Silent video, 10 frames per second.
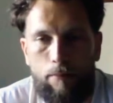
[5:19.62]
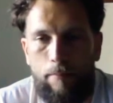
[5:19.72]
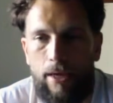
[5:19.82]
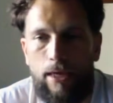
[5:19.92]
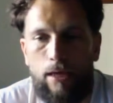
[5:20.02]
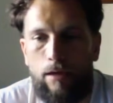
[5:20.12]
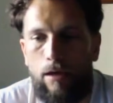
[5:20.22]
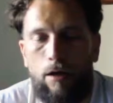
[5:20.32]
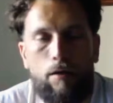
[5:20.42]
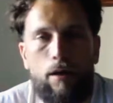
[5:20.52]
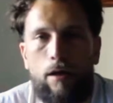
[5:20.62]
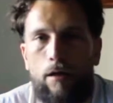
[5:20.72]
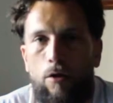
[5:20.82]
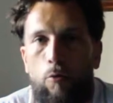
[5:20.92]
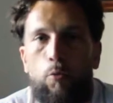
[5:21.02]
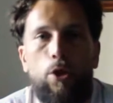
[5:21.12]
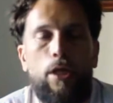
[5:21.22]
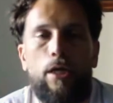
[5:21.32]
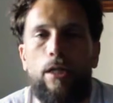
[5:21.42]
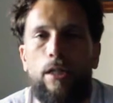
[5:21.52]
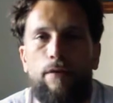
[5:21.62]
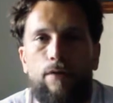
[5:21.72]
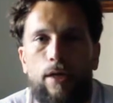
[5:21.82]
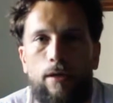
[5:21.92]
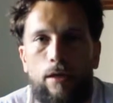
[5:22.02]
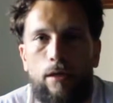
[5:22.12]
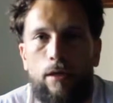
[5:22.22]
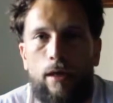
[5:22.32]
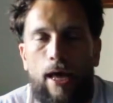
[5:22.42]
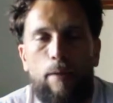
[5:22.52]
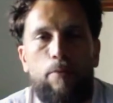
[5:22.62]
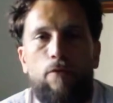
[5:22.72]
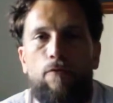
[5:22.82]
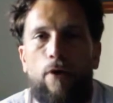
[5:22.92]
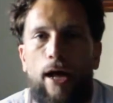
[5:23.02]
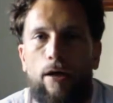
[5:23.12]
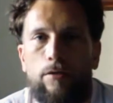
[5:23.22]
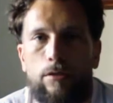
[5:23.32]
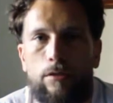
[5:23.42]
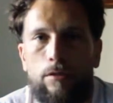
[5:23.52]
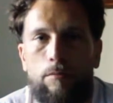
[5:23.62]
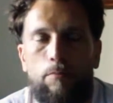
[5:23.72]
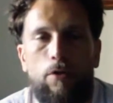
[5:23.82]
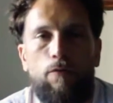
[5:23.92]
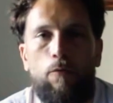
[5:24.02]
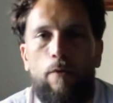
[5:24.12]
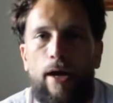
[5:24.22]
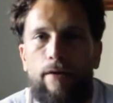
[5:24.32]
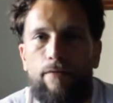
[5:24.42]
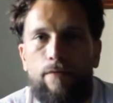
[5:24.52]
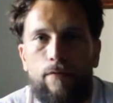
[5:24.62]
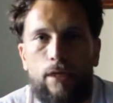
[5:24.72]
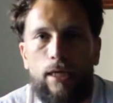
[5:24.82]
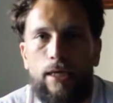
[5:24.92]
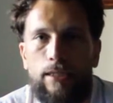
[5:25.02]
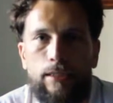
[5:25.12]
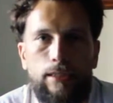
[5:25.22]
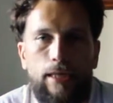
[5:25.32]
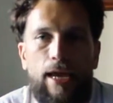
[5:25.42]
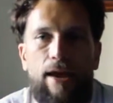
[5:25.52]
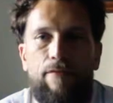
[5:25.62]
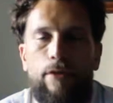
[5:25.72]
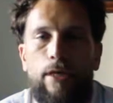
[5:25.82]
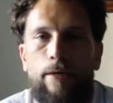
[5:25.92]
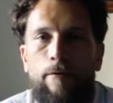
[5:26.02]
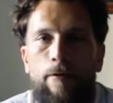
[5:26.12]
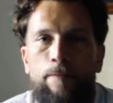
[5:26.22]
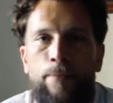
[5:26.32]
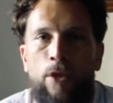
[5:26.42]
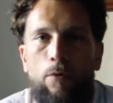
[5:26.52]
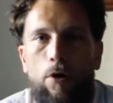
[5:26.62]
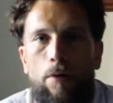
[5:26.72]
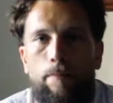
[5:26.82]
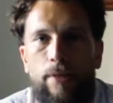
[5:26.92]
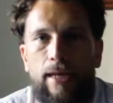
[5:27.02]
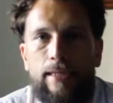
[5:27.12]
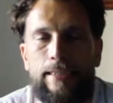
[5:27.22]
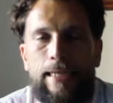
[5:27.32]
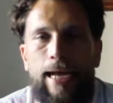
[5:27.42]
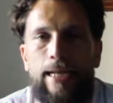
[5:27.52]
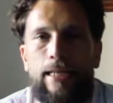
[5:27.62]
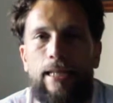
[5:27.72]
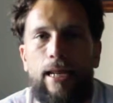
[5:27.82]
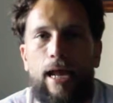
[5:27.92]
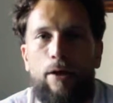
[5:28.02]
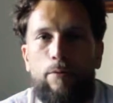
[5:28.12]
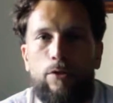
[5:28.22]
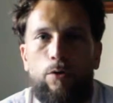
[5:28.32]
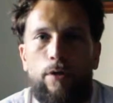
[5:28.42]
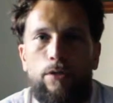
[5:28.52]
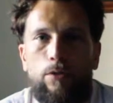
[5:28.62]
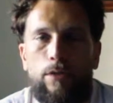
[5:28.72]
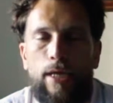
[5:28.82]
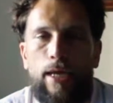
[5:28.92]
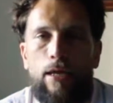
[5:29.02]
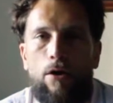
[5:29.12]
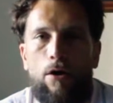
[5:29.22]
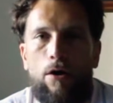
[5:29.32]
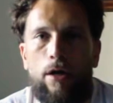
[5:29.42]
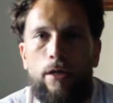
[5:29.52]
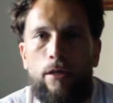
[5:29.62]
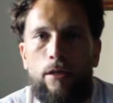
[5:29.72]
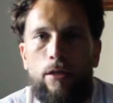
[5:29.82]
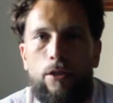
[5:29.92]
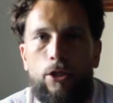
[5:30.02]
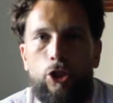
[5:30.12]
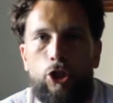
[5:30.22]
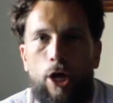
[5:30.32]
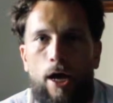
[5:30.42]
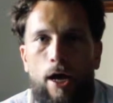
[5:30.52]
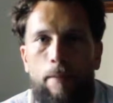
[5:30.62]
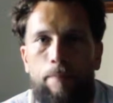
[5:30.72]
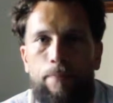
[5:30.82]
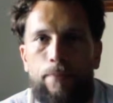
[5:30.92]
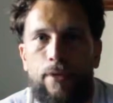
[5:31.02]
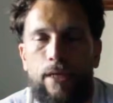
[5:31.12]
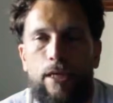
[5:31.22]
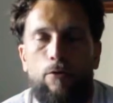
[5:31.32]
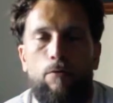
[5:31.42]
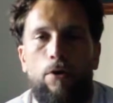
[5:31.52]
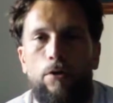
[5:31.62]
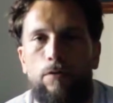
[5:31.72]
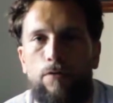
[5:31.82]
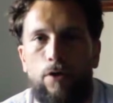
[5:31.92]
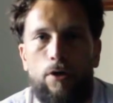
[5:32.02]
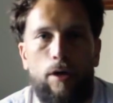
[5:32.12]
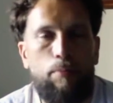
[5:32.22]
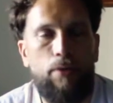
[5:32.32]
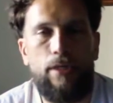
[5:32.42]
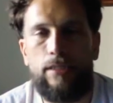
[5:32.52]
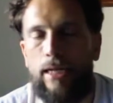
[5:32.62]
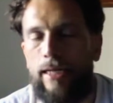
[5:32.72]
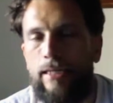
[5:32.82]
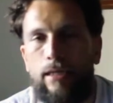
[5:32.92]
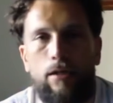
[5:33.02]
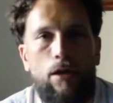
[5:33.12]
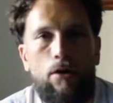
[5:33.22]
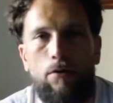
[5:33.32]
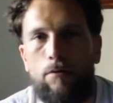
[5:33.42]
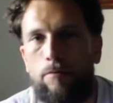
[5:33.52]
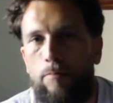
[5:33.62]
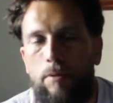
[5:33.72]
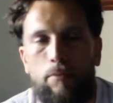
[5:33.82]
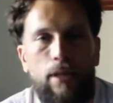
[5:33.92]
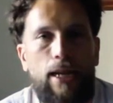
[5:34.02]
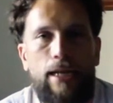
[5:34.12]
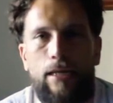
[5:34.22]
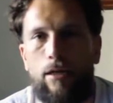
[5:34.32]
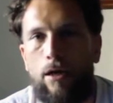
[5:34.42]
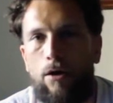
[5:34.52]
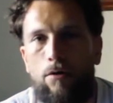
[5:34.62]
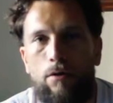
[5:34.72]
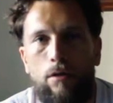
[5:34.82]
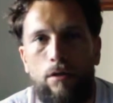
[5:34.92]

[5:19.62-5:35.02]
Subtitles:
Making a really good living. Had a beautiful house, beautiful wife, kids, everything. Well, I decided that I was going to take on the job in Roseville, a place that I didn't know, people that I didn't know,